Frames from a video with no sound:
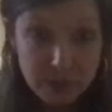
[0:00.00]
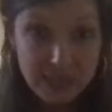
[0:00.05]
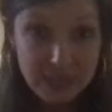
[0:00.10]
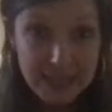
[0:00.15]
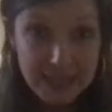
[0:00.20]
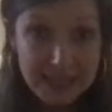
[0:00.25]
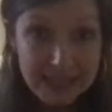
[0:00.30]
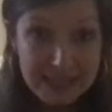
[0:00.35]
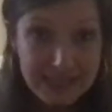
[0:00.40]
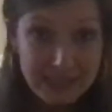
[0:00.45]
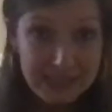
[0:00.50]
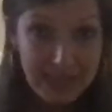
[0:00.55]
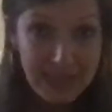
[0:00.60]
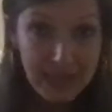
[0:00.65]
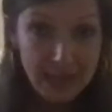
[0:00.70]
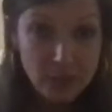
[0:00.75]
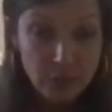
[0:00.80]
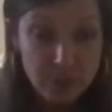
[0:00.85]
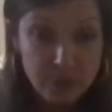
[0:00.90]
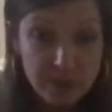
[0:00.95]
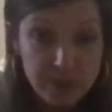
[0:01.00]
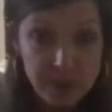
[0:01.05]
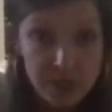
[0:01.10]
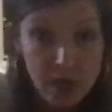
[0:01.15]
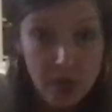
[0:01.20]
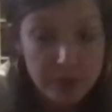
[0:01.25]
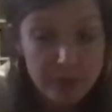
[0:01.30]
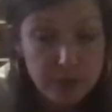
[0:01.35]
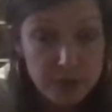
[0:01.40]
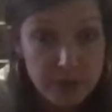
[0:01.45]
they sandwich the
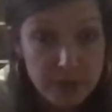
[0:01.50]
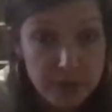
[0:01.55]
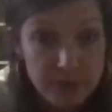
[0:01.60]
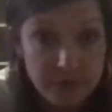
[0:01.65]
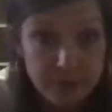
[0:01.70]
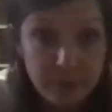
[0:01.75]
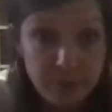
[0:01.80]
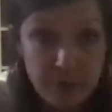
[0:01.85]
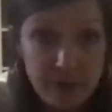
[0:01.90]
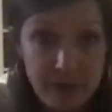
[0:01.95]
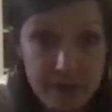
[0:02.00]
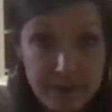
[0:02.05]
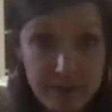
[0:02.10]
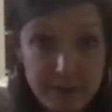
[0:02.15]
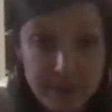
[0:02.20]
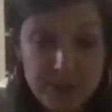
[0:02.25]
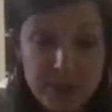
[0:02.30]
obturator foramen.